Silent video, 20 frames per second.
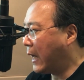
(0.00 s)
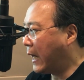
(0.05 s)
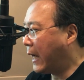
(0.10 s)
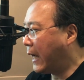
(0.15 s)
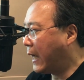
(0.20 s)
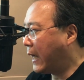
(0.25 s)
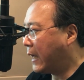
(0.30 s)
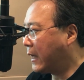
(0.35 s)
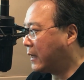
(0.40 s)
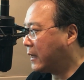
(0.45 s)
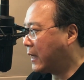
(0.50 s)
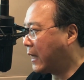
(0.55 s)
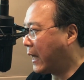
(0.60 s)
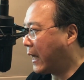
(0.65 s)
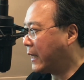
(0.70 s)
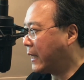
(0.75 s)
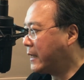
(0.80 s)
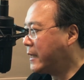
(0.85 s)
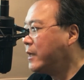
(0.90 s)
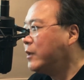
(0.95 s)
and
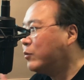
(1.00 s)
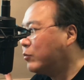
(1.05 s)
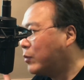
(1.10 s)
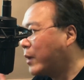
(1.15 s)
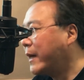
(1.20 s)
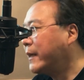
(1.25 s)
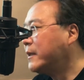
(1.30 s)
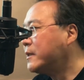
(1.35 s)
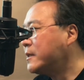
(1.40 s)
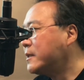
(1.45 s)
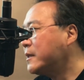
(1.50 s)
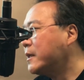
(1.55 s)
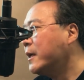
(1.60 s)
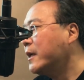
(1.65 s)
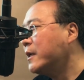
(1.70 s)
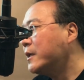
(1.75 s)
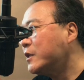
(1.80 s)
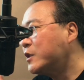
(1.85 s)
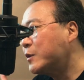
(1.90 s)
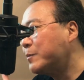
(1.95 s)
he writes
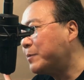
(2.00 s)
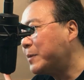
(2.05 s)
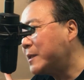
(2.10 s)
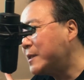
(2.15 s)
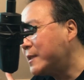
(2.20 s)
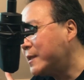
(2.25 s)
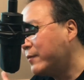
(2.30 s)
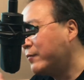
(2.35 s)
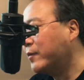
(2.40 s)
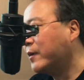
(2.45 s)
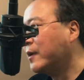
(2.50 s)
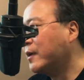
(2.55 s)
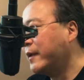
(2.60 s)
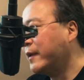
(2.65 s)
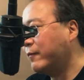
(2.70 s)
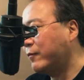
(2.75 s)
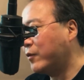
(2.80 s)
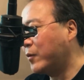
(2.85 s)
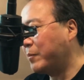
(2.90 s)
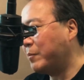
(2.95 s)
specifically
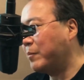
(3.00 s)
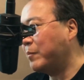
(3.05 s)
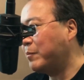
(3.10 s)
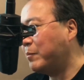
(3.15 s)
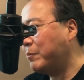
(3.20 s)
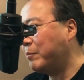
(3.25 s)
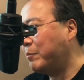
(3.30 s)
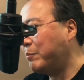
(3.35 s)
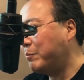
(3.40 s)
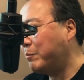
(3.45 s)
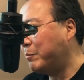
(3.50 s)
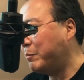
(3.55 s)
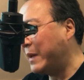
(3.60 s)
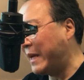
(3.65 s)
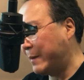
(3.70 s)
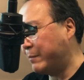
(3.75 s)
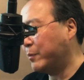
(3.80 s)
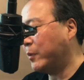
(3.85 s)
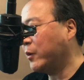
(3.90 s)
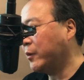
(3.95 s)
for
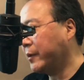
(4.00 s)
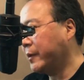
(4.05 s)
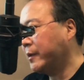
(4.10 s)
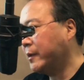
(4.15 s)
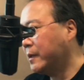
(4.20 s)
people.